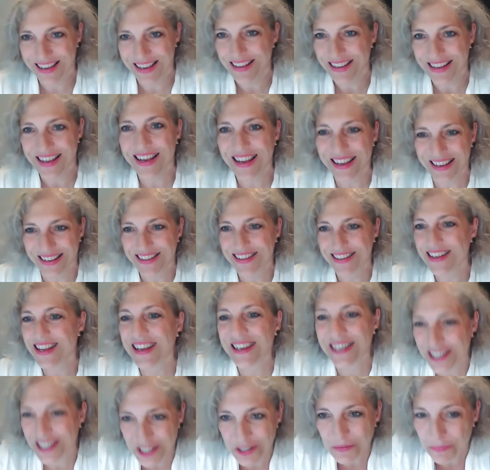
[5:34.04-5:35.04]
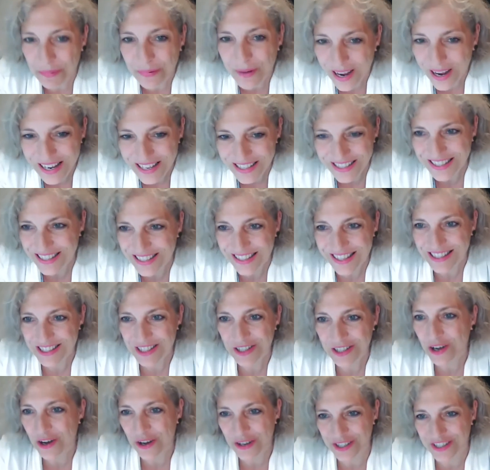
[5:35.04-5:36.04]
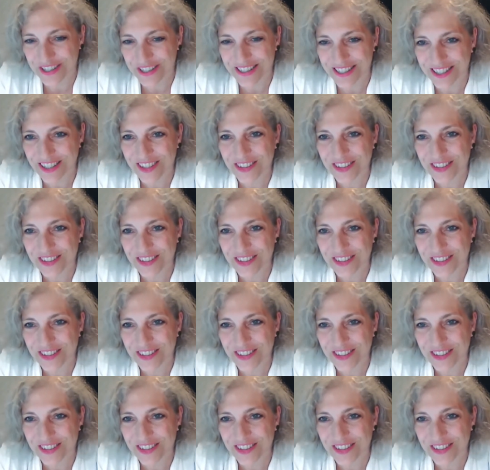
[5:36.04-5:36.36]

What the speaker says: it is a price, it is a cost.